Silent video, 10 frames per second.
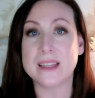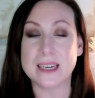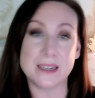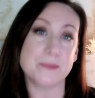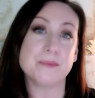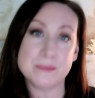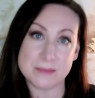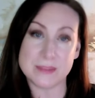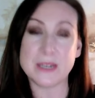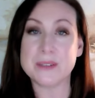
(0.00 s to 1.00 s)

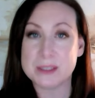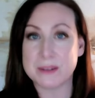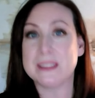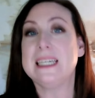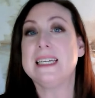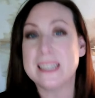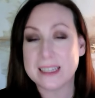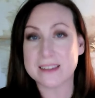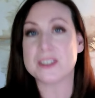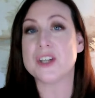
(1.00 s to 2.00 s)
that was
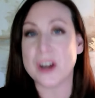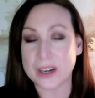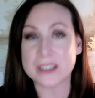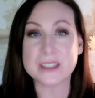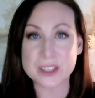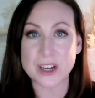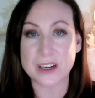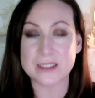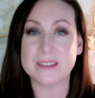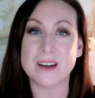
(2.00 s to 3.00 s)
leading the charge
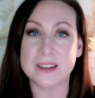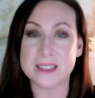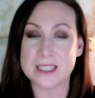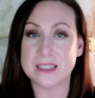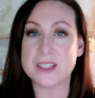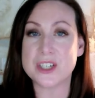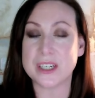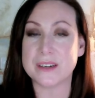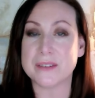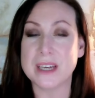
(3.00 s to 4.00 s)
on this
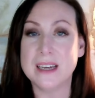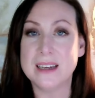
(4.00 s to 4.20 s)
initiative.